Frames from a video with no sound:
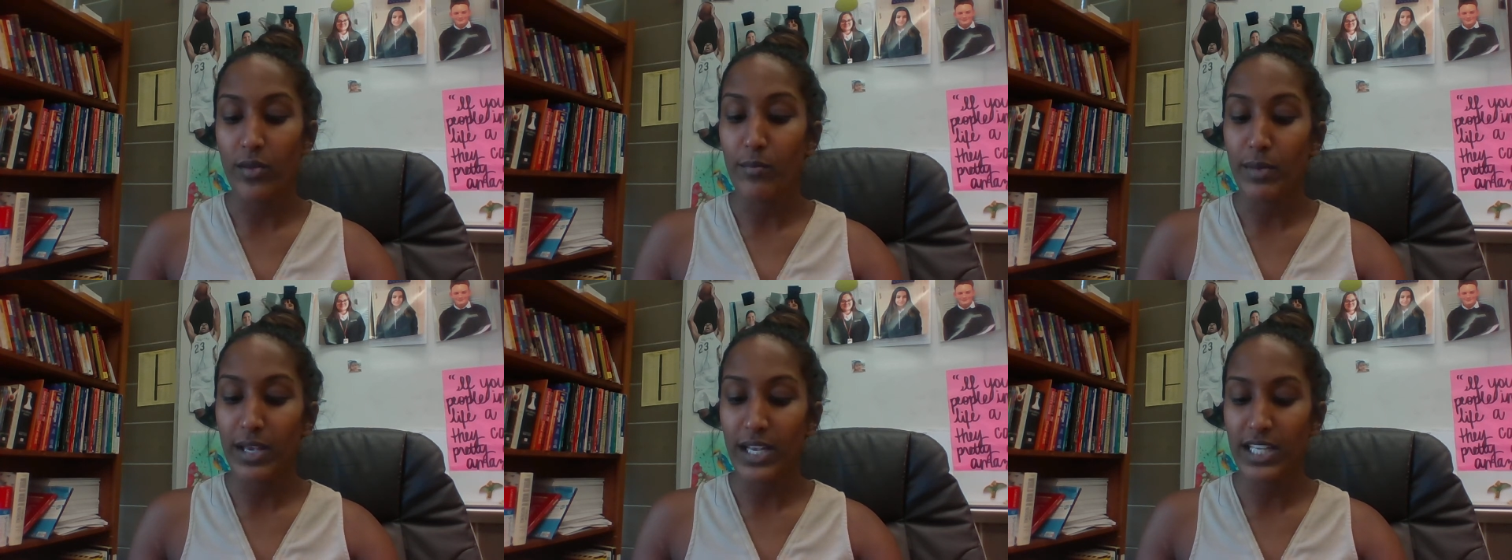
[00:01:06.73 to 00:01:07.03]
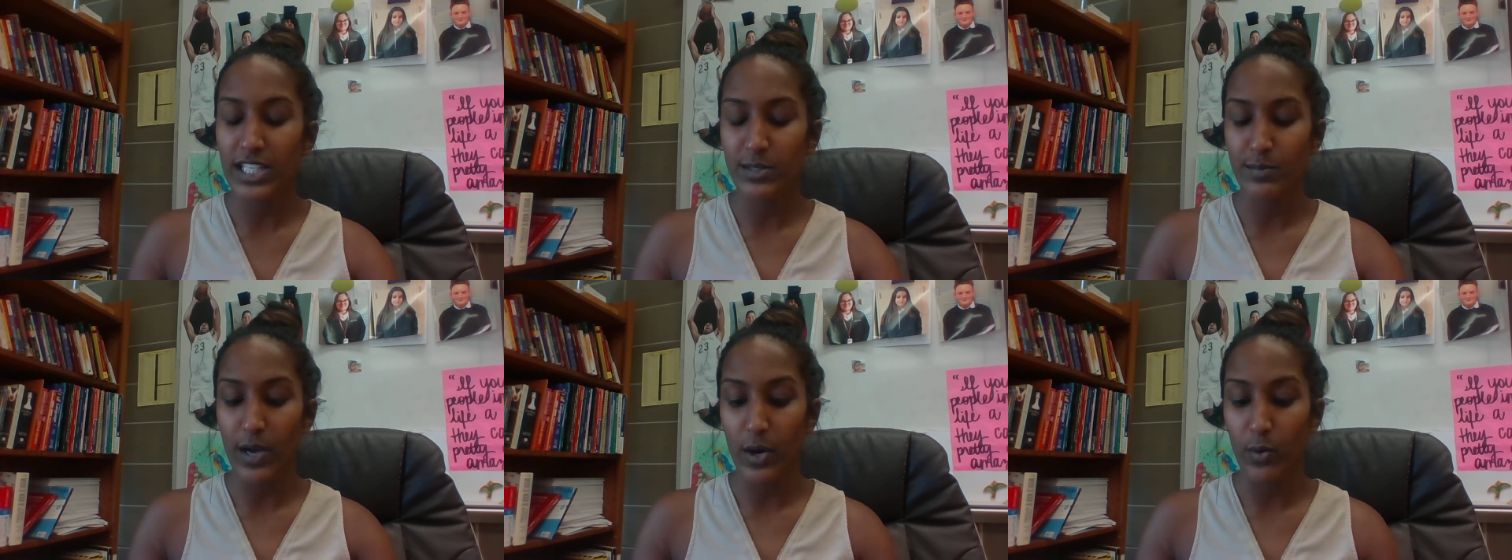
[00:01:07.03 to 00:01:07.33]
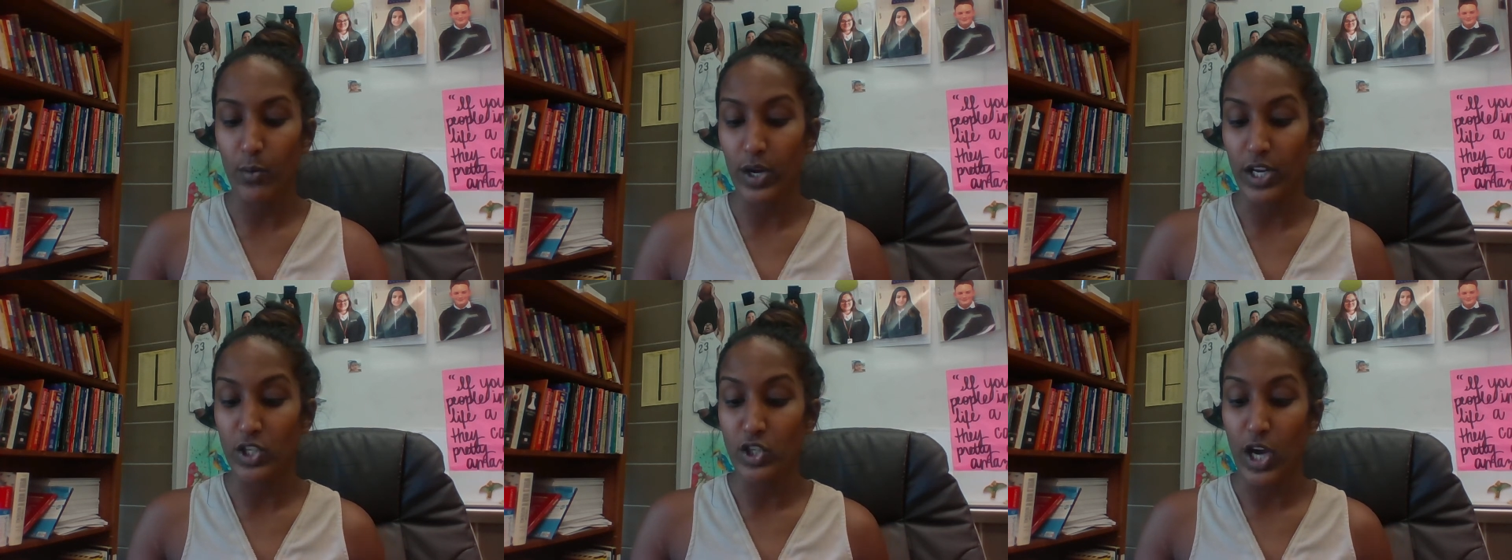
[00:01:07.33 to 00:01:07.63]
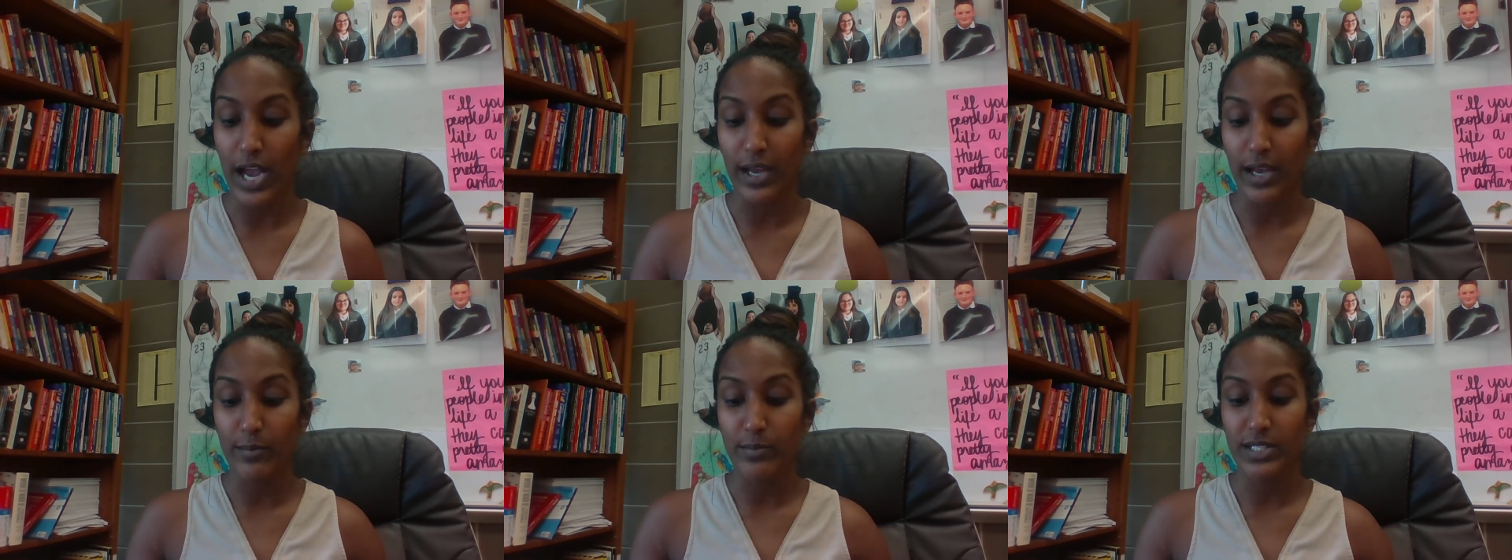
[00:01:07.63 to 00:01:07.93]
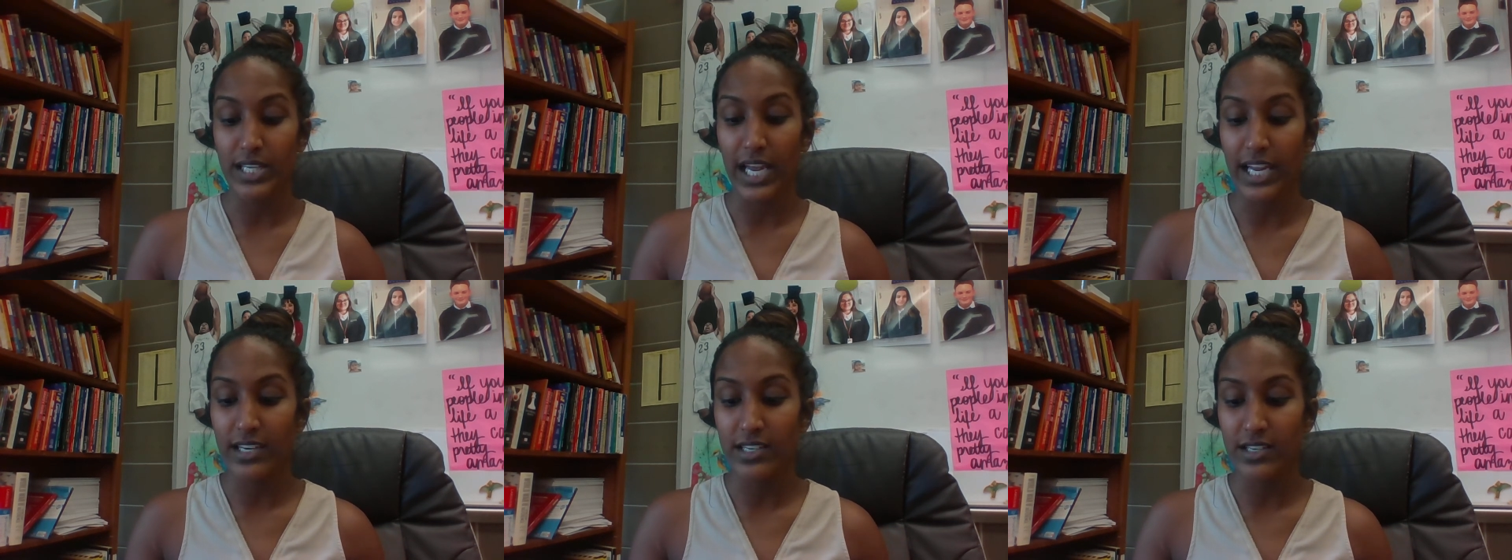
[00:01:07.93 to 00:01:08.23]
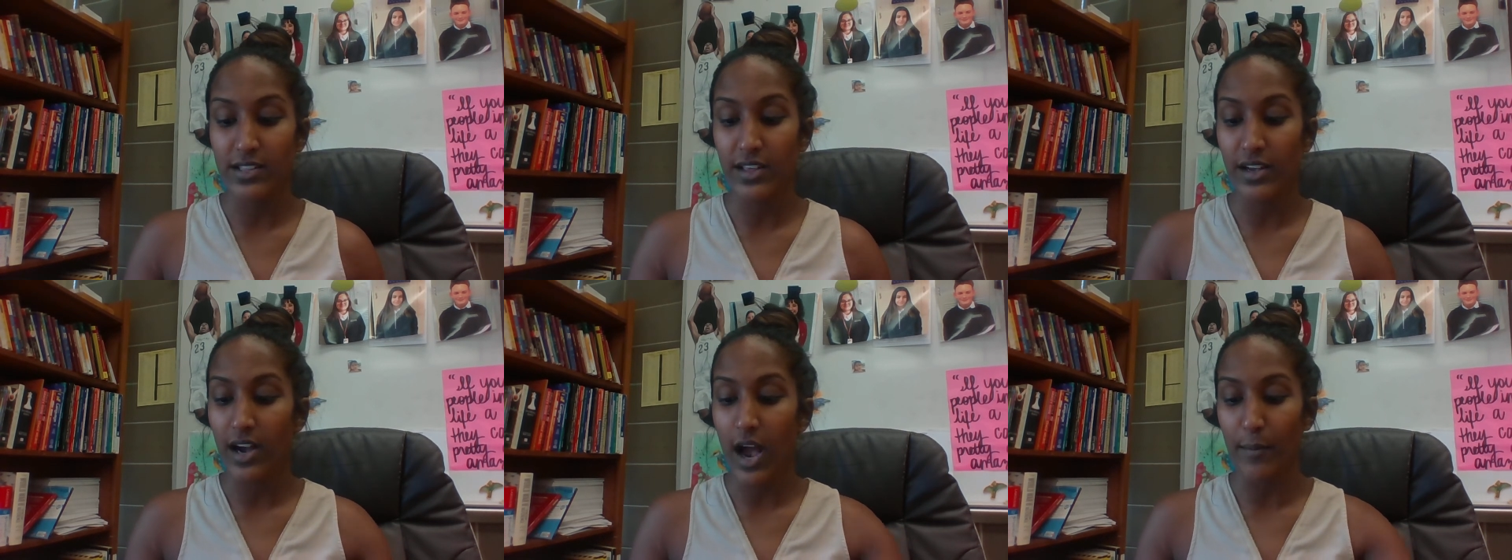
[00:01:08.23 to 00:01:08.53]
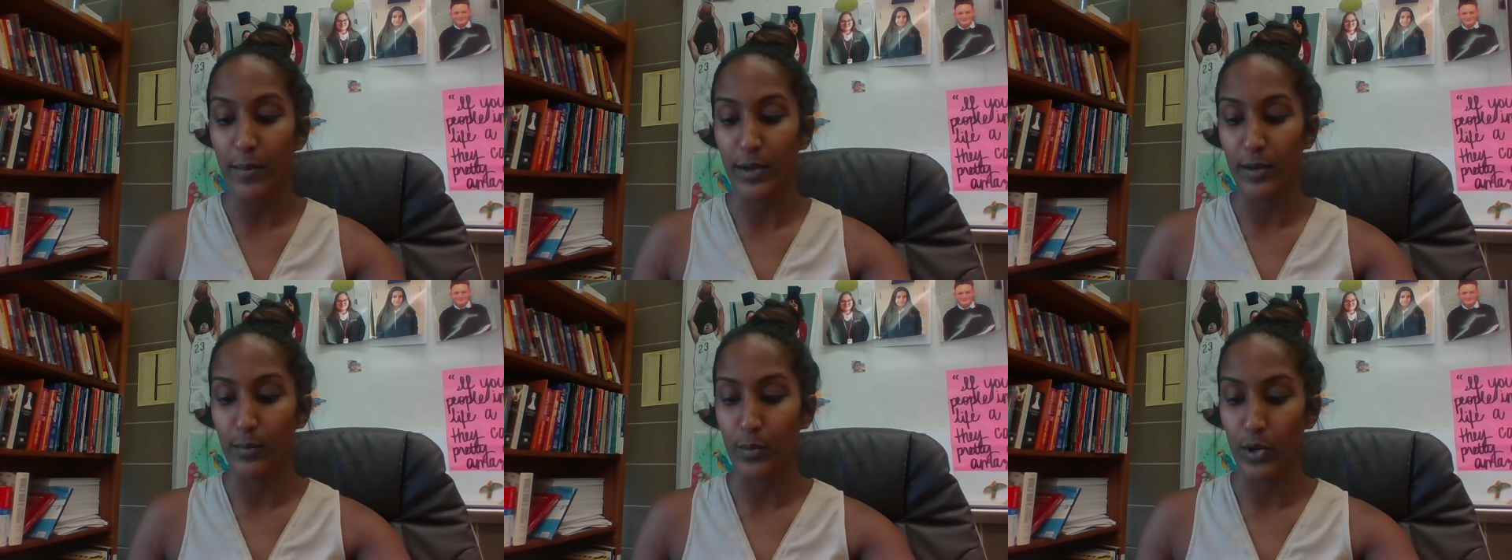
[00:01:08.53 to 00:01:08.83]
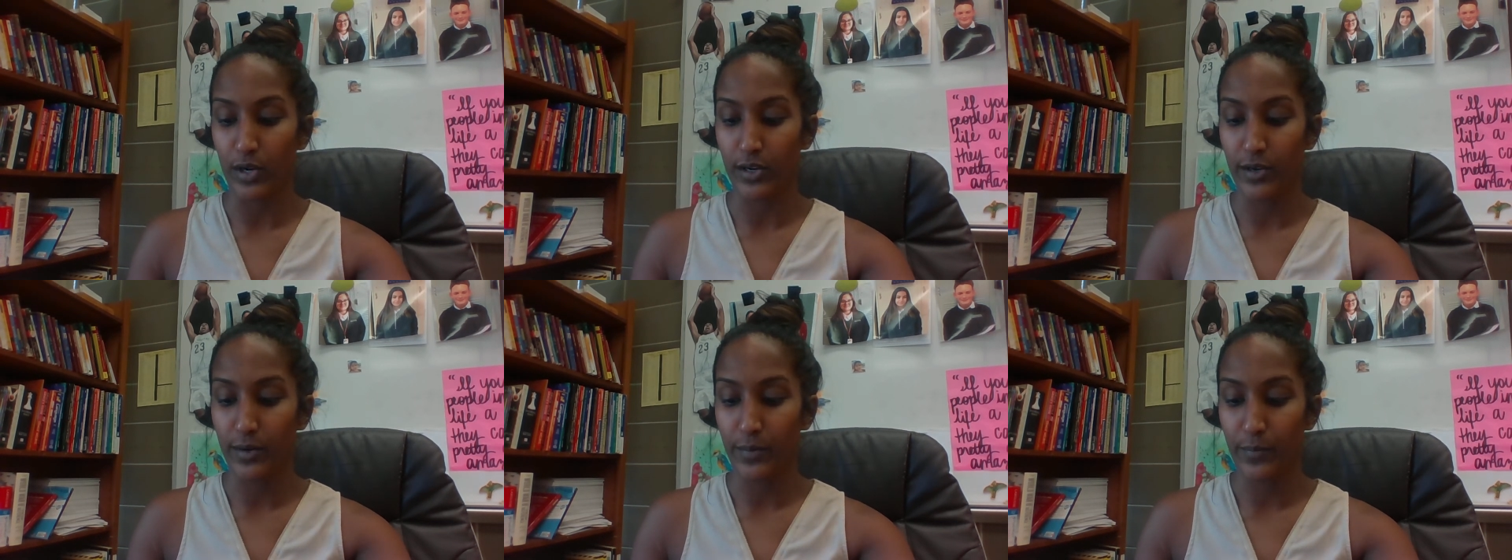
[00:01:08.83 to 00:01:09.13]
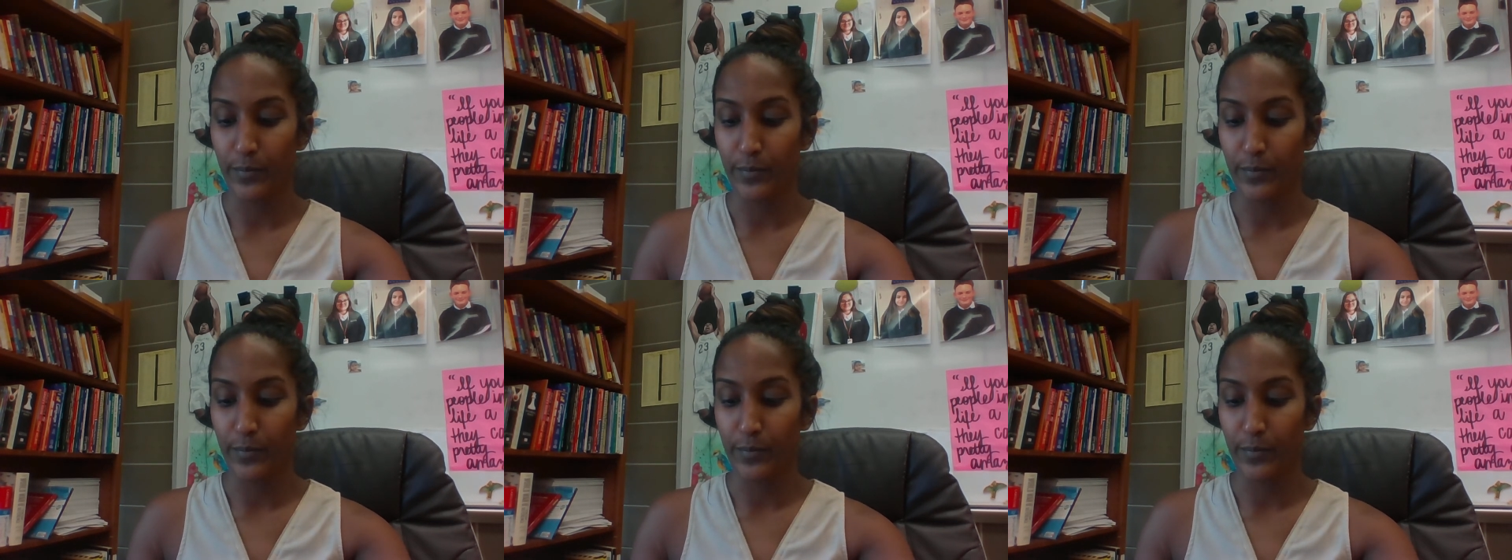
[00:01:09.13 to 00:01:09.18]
means by which I obtained the comic book.